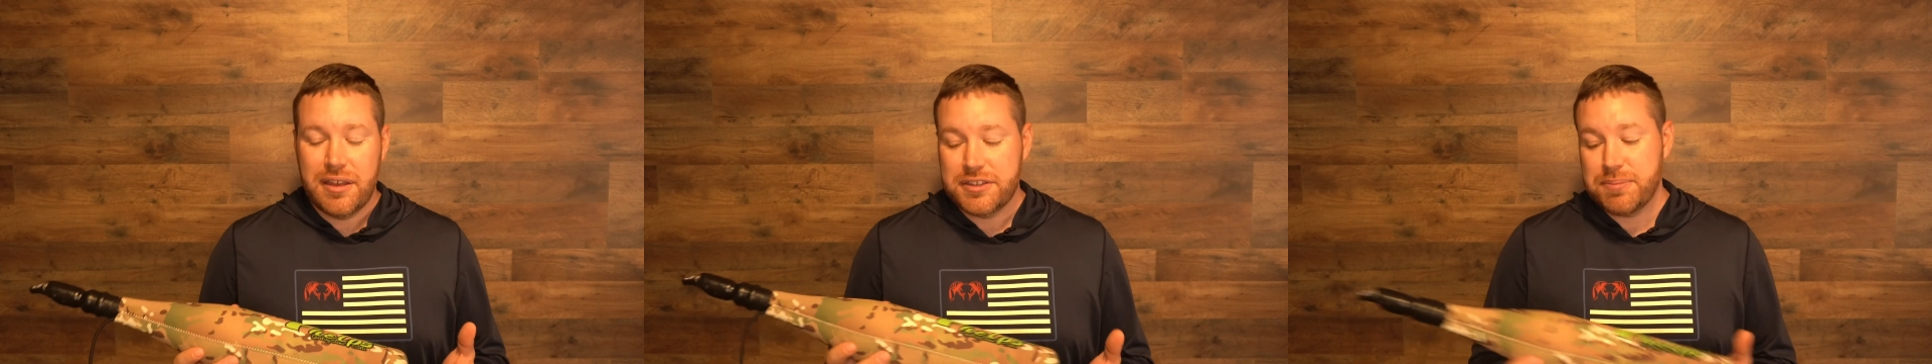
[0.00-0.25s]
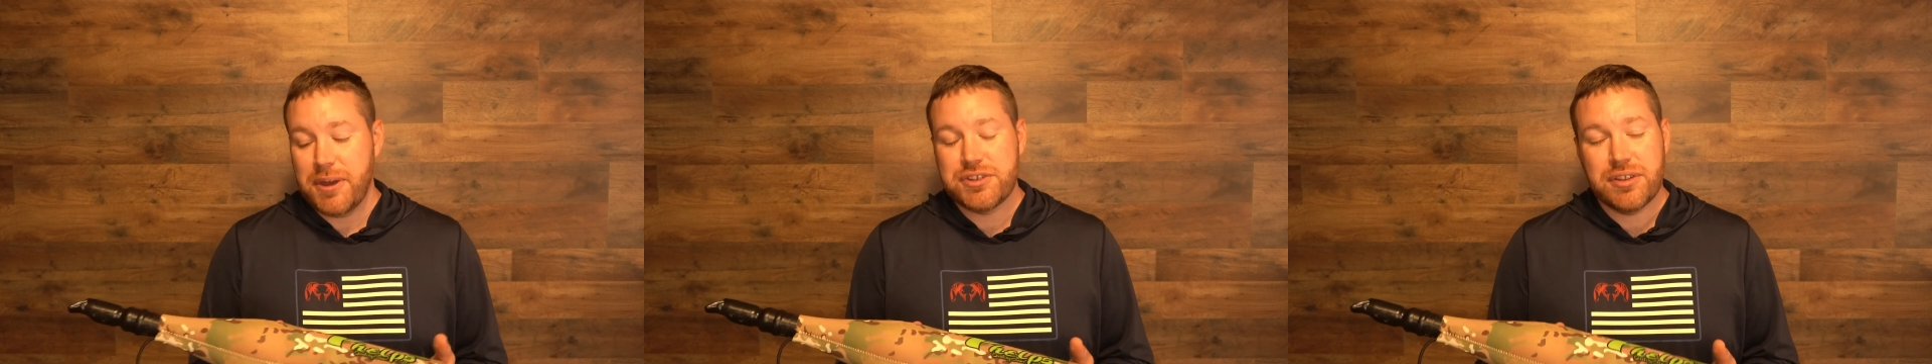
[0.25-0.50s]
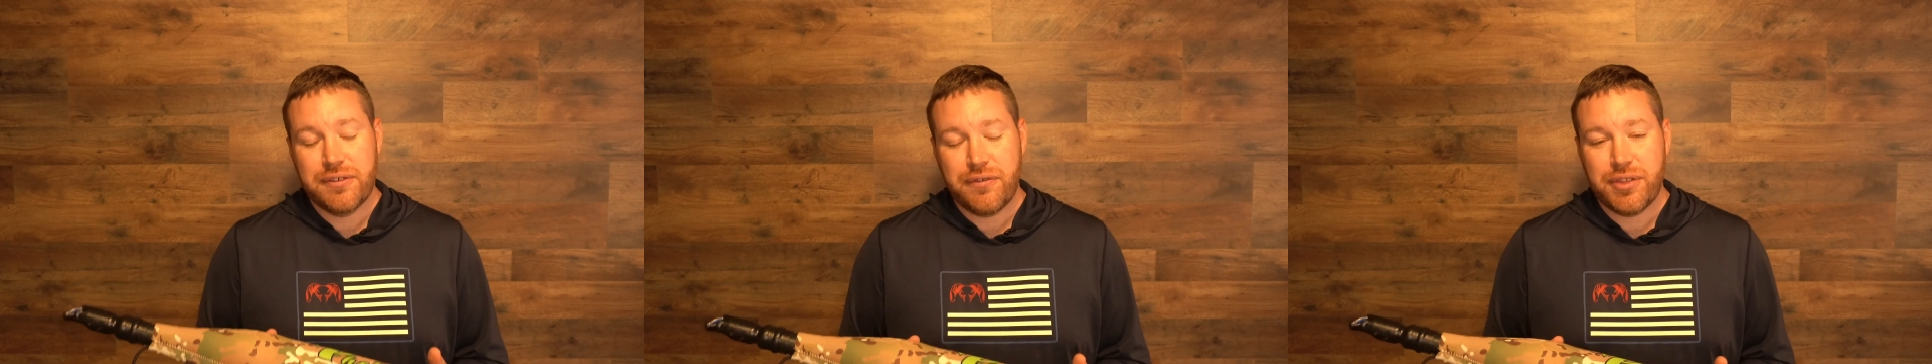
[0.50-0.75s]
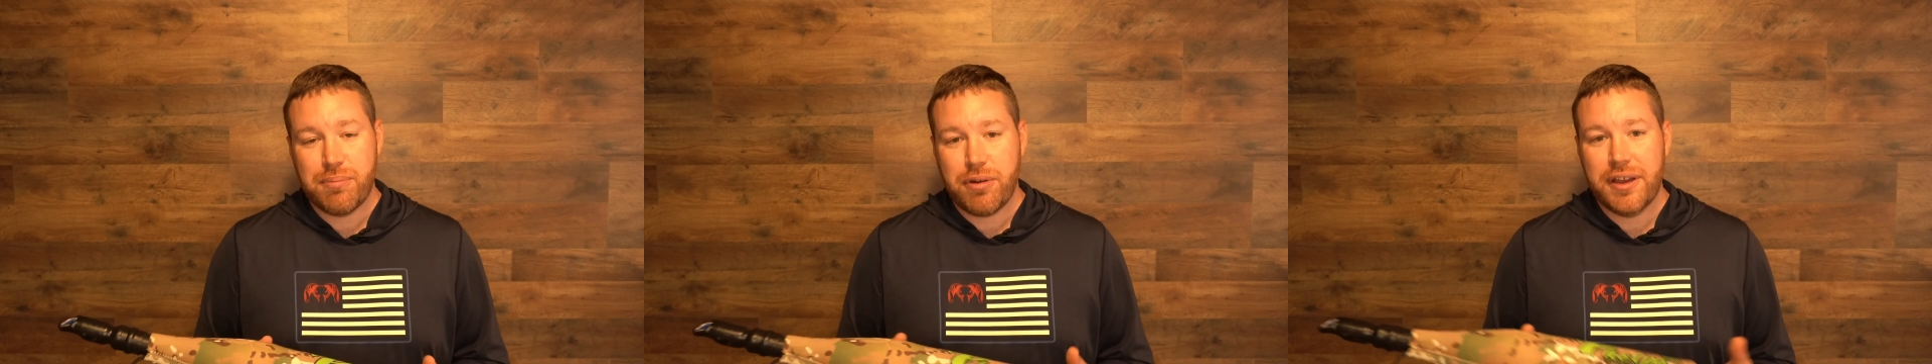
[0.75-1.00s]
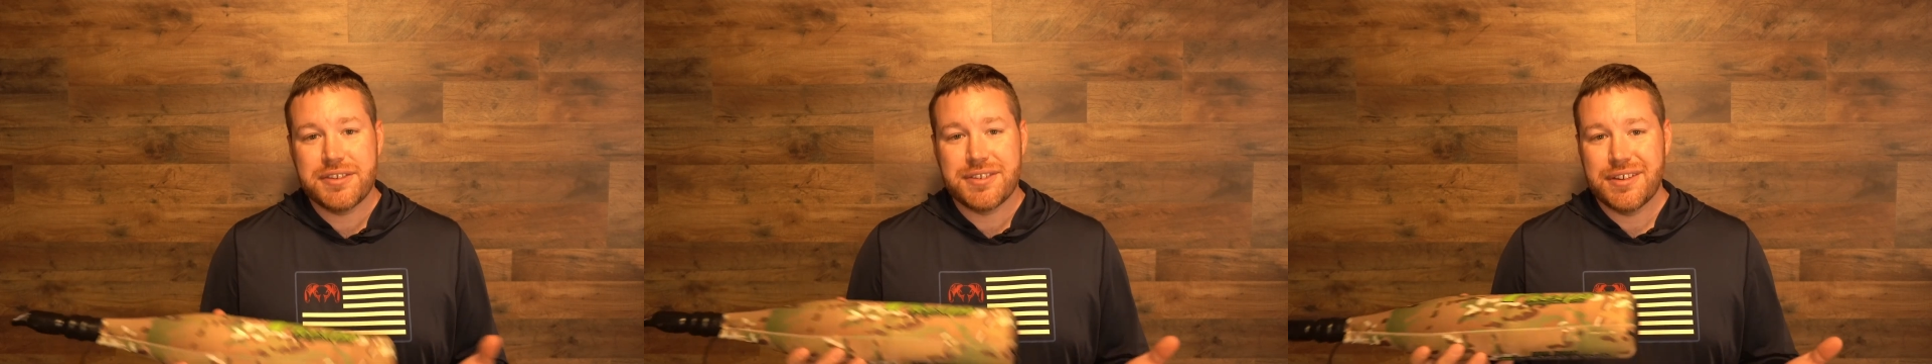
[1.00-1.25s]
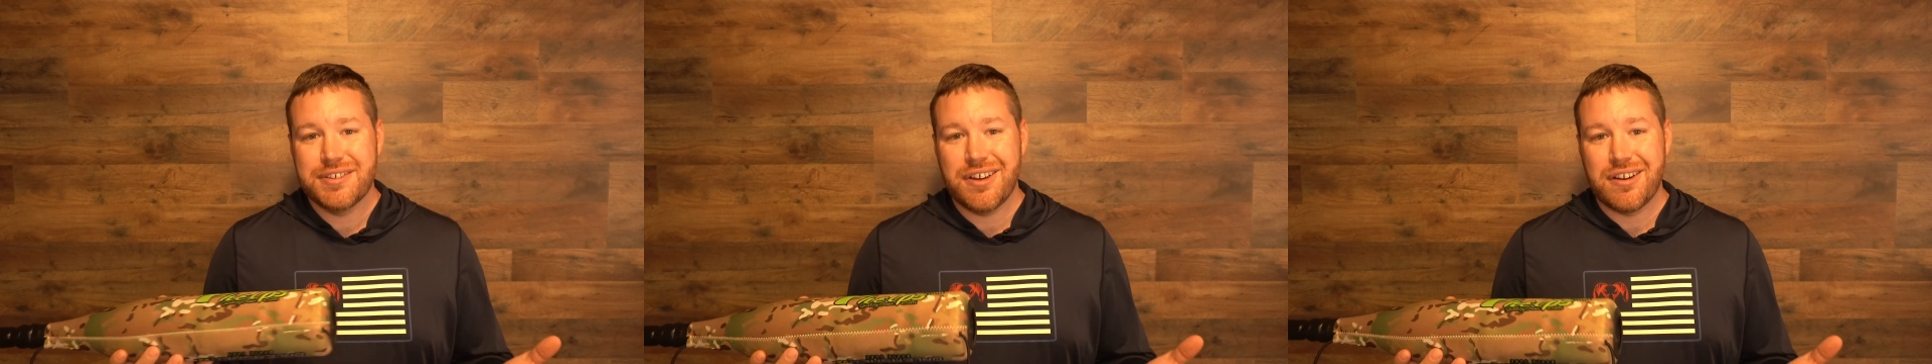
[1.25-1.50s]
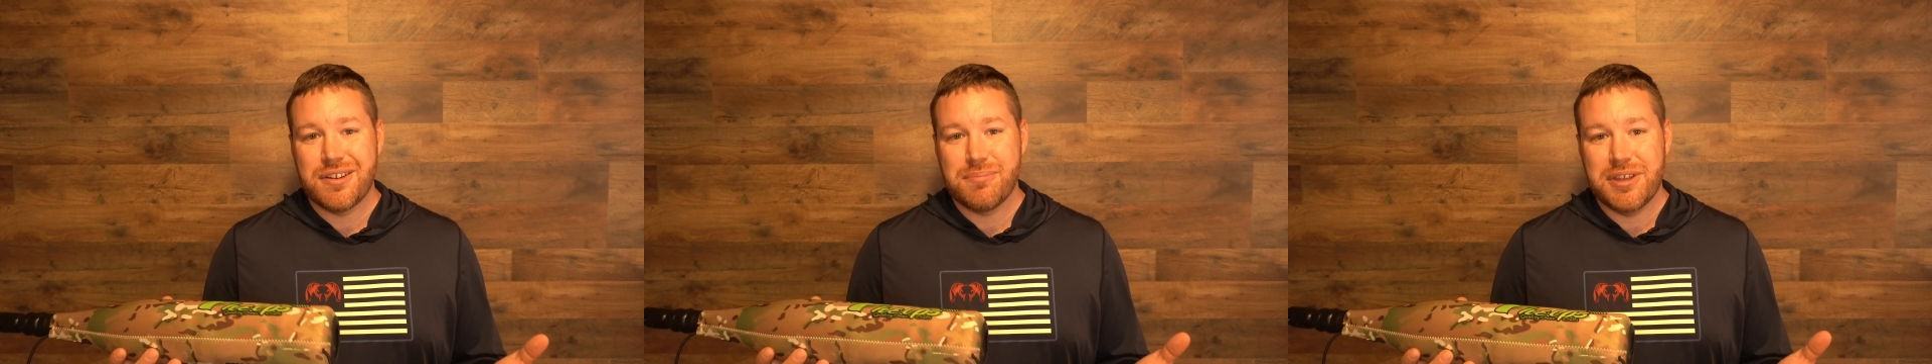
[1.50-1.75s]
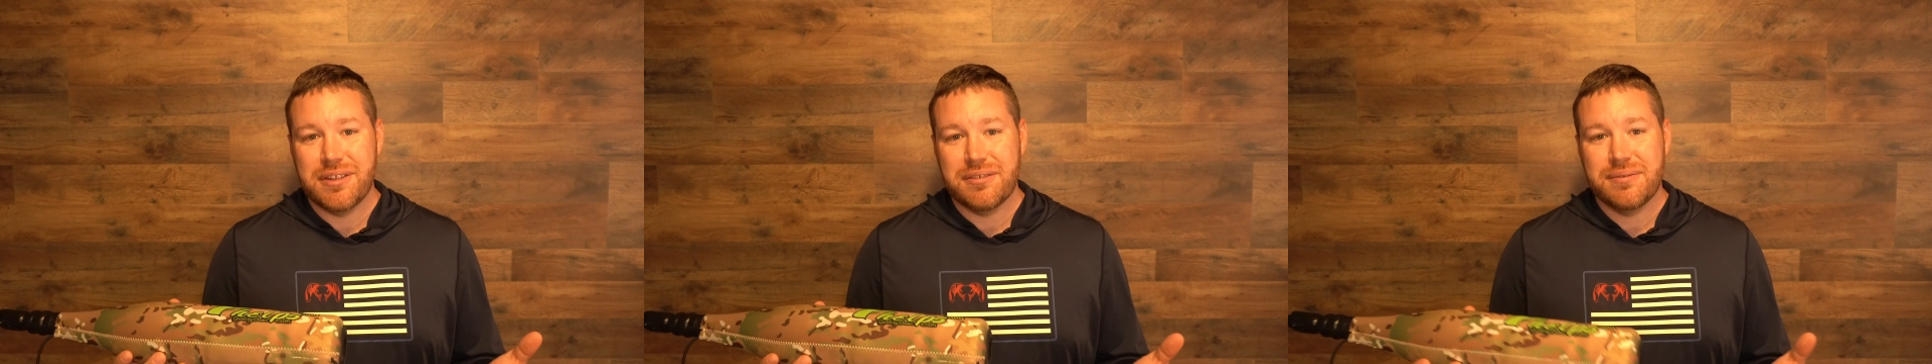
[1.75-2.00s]
especially for the price, it's hard to
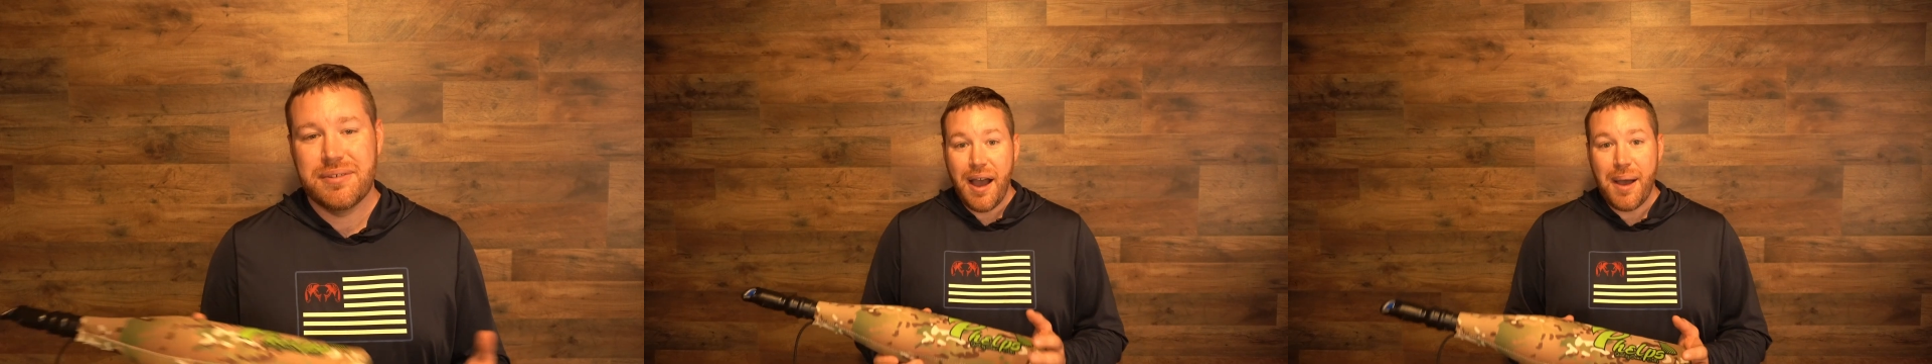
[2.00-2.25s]
beat.